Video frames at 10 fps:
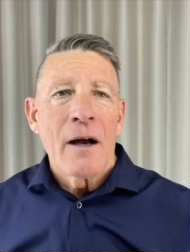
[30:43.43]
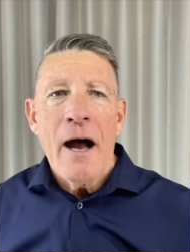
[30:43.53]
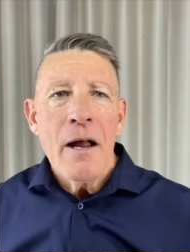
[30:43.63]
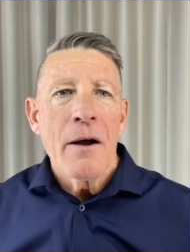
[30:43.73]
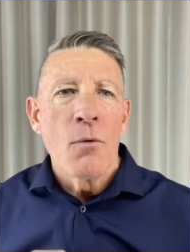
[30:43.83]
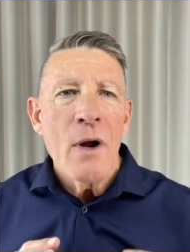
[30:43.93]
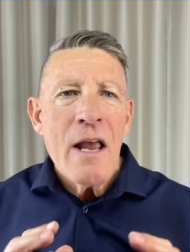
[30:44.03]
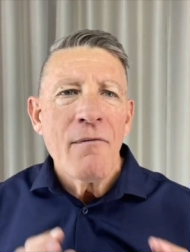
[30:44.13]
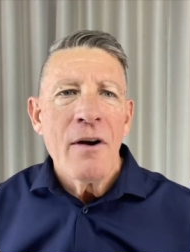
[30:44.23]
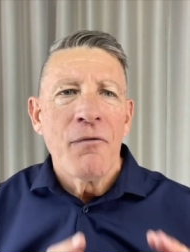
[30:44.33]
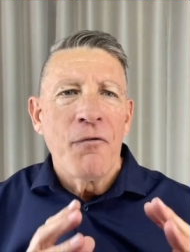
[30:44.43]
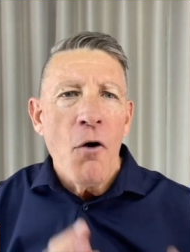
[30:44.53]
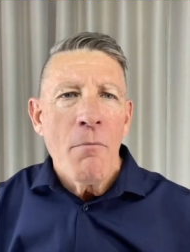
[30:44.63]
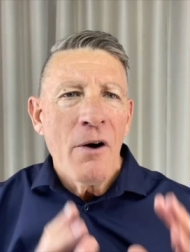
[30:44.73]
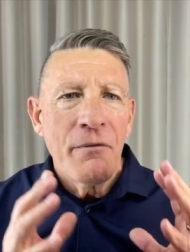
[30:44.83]
I, whatever
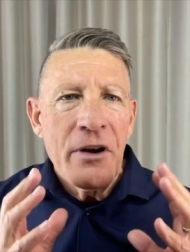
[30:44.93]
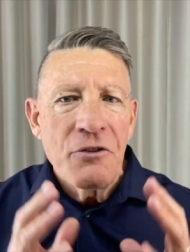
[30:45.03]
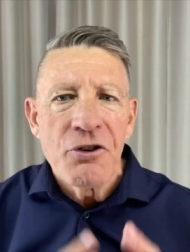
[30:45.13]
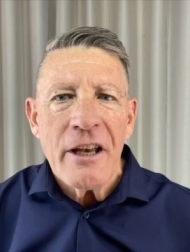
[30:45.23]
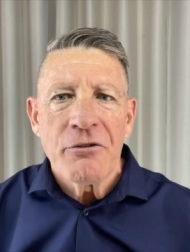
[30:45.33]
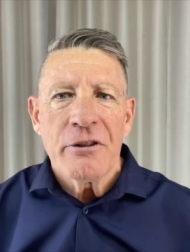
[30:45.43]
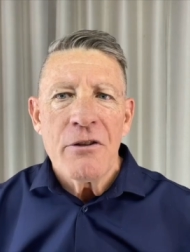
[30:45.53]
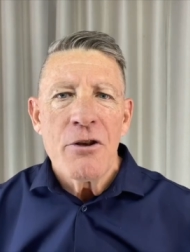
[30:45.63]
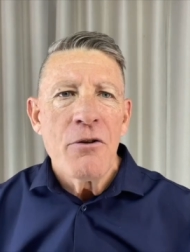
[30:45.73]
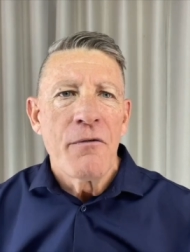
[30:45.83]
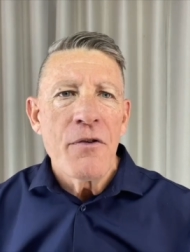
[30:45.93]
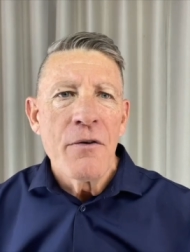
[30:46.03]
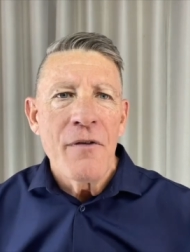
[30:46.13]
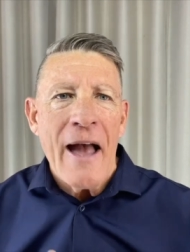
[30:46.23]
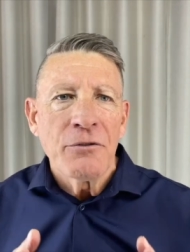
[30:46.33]
form of rejection you've,
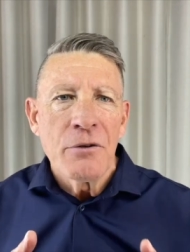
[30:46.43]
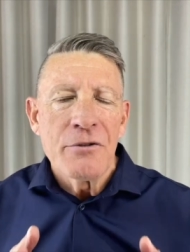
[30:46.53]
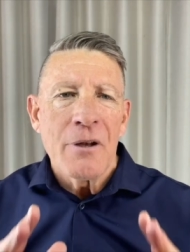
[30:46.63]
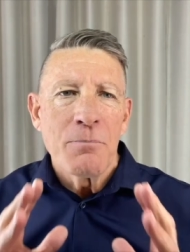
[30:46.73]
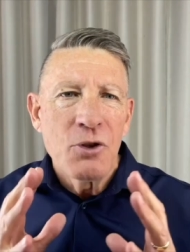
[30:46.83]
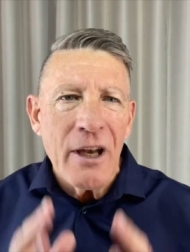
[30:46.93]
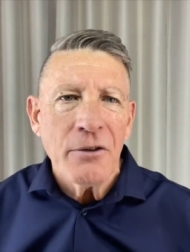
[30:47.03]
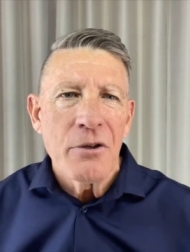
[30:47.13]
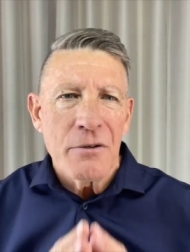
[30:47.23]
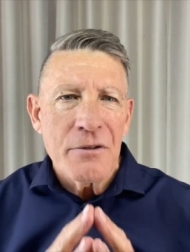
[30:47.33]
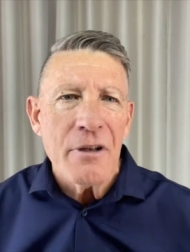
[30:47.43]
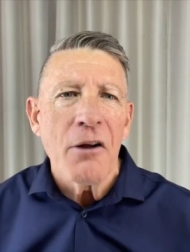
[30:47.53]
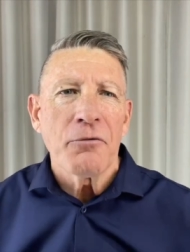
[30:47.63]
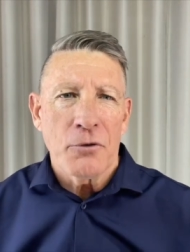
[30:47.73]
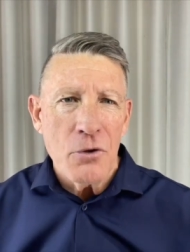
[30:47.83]
you've had to subject
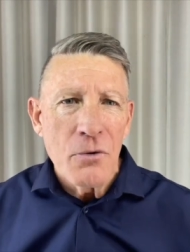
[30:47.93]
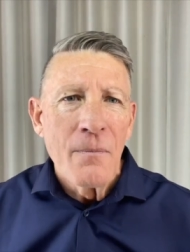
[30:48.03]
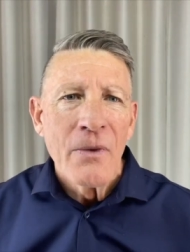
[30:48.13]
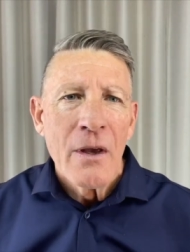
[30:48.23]
yourself to,